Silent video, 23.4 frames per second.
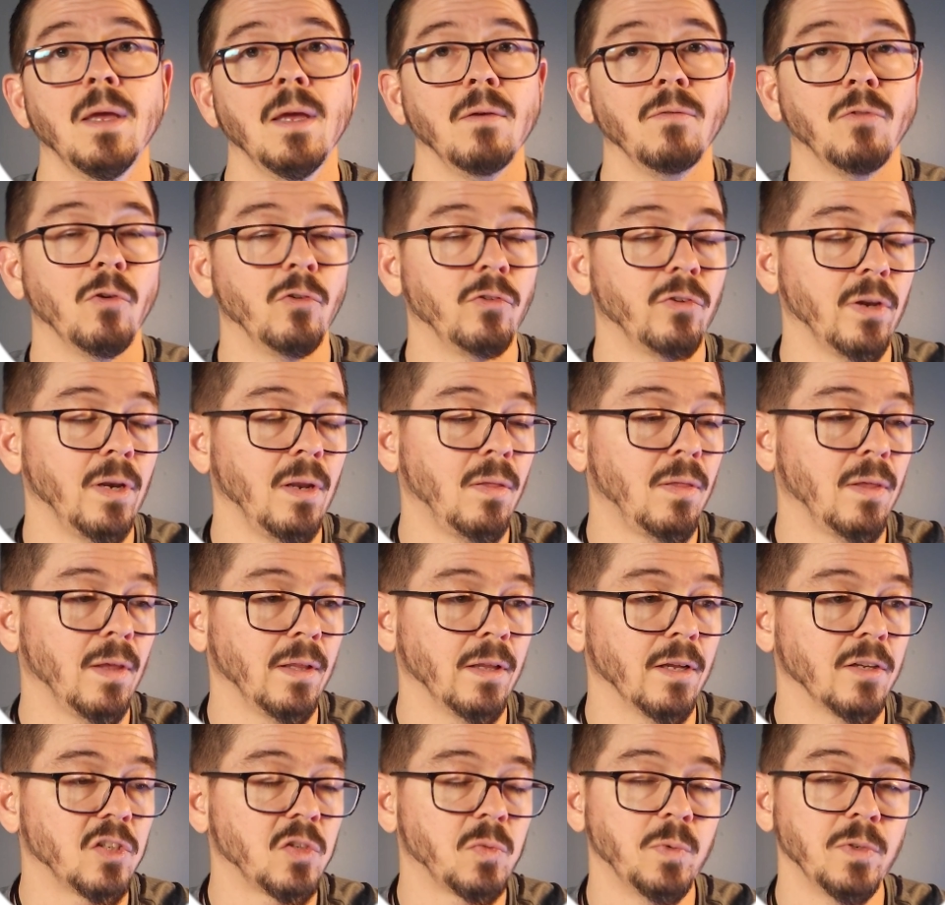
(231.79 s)
If there's
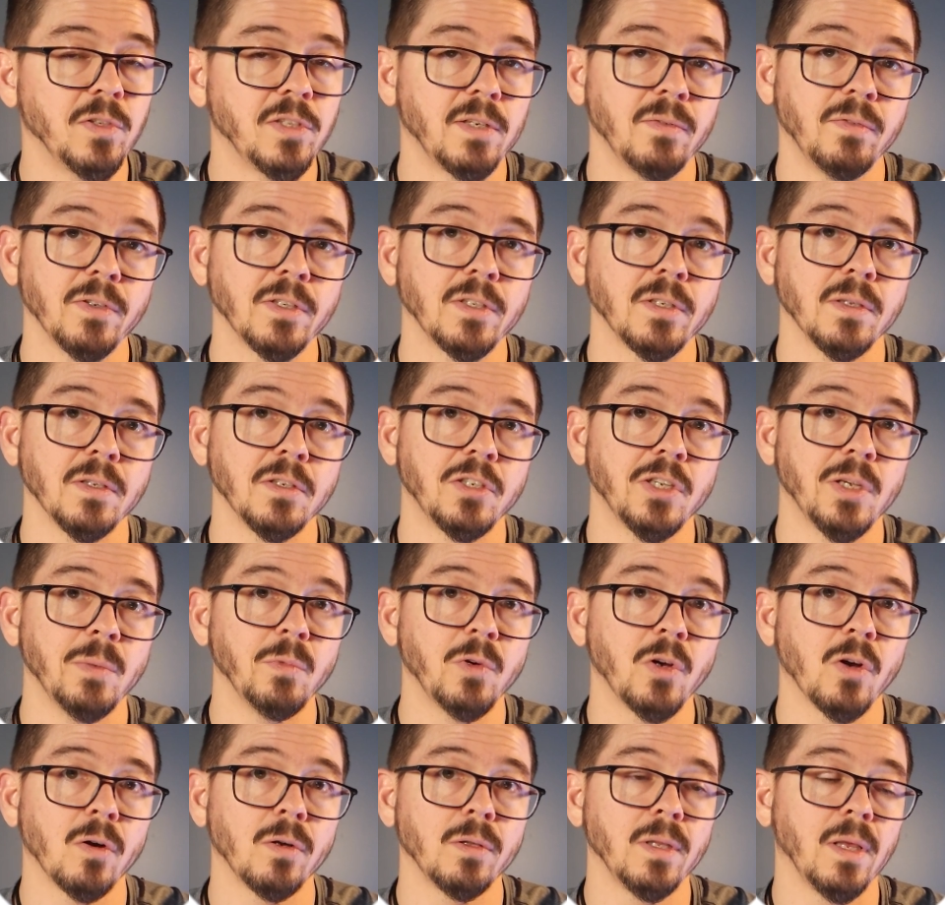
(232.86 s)
anything that's specific to the SIM
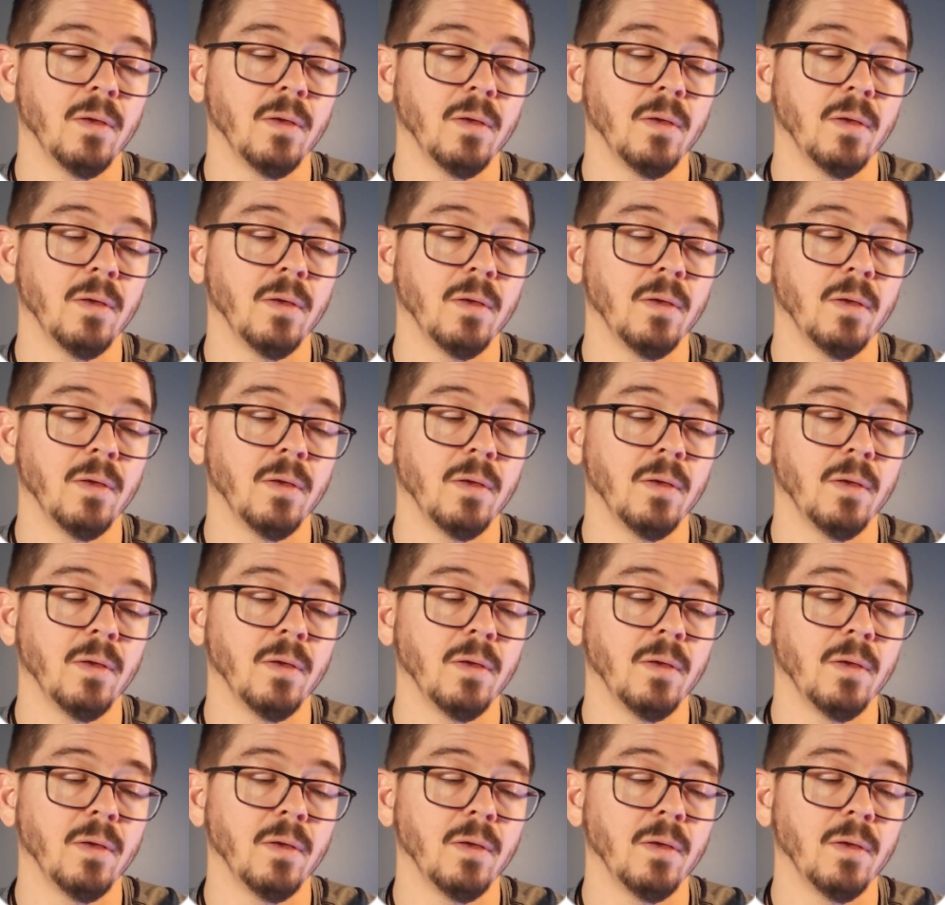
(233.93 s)
card,